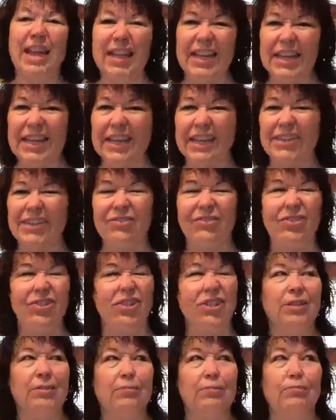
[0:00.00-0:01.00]
and
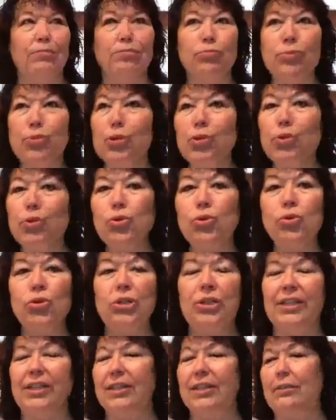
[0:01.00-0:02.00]
very
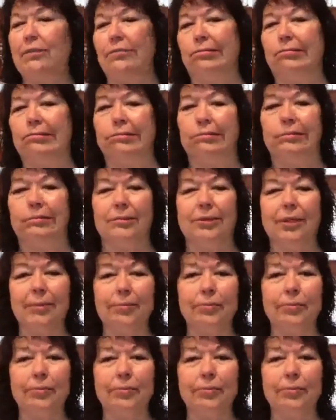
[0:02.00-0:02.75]
moody